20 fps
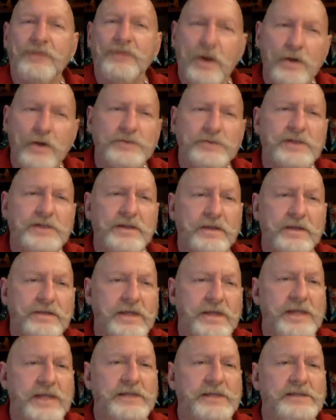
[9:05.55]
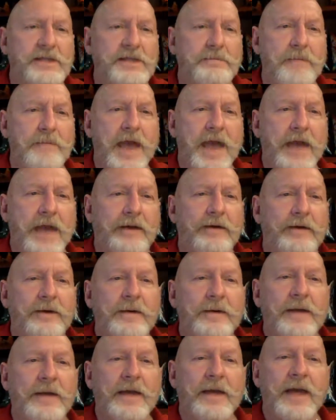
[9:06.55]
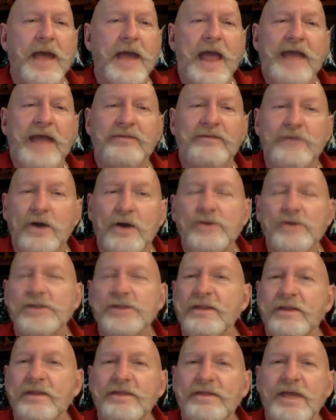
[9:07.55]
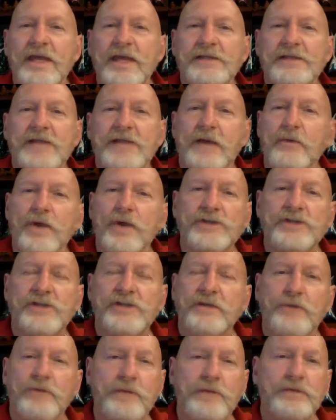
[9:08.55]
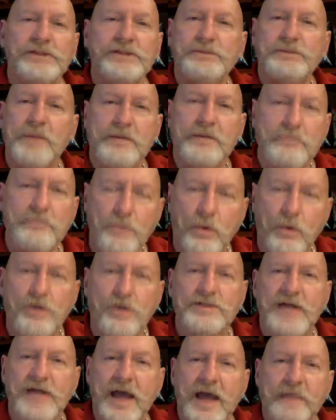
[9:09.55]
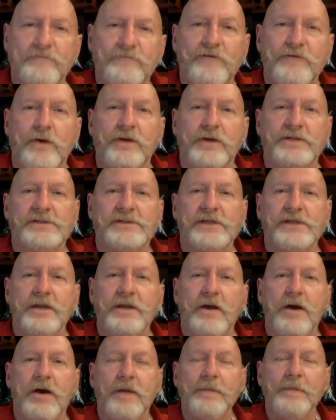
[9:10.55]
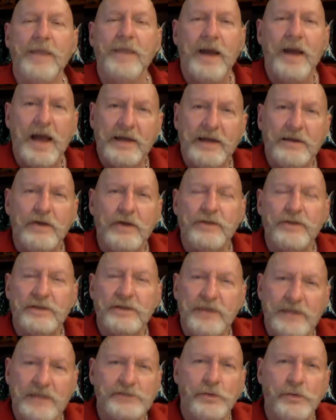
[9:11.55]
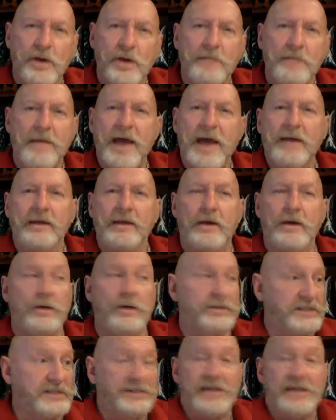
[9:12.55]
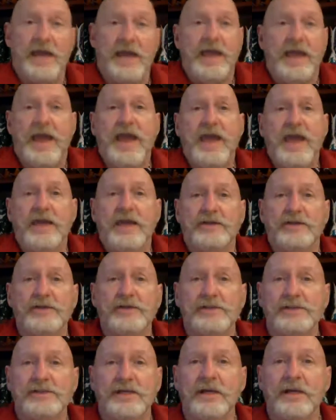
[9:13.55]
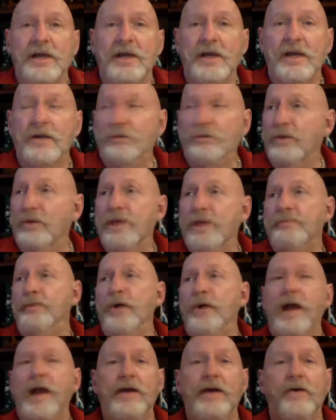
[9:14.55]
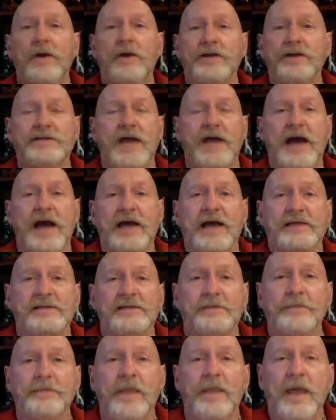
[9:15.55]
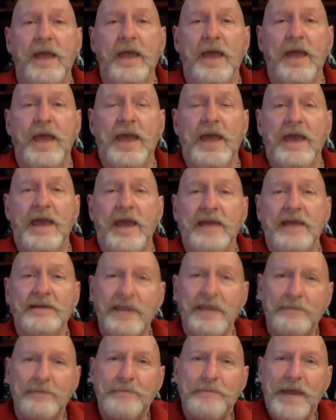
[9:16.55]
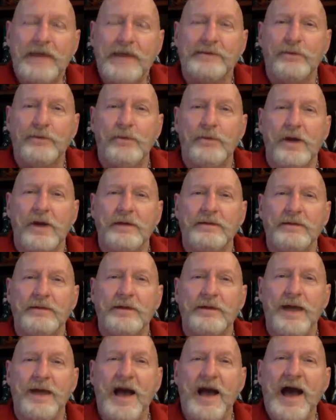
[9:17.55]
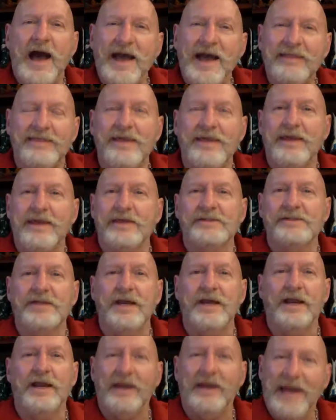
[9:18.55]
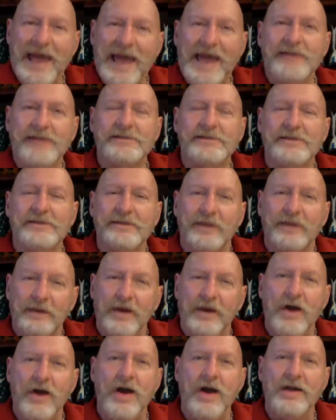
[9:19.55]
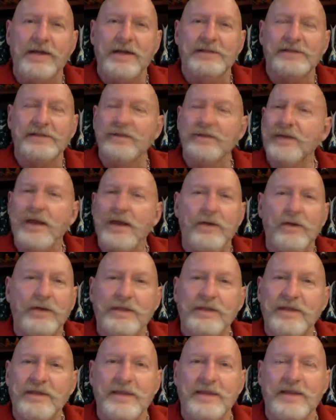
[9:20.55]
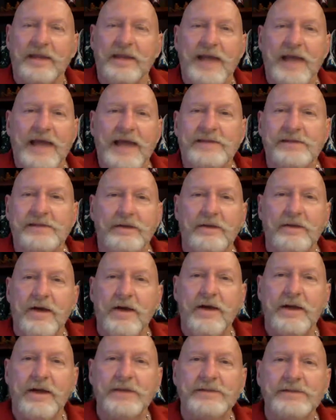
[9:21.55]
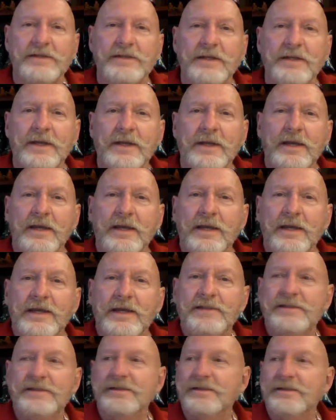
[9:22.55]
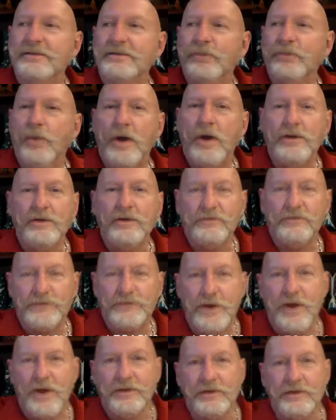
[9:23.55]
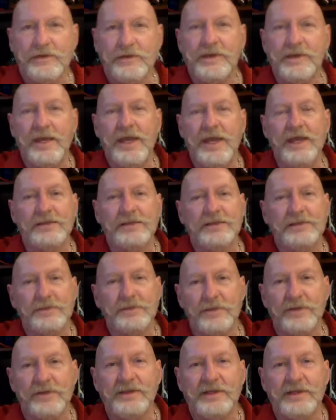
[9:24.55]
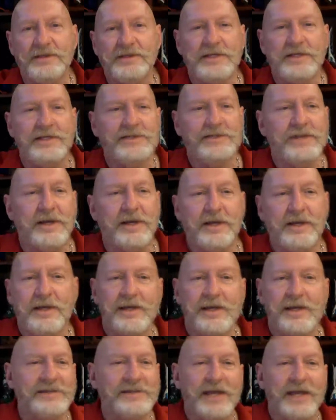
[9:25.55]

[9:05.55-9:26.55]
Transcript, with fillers: Those are the things that matter. And those are the things I wish that we would spend more time focusing on. I know that that's one of my goals as I age is to reprioritize and, and, and get back to what I think is going to last the longest. And the only thing that lasts the longest is what you've taught your kids and what they teach their kids.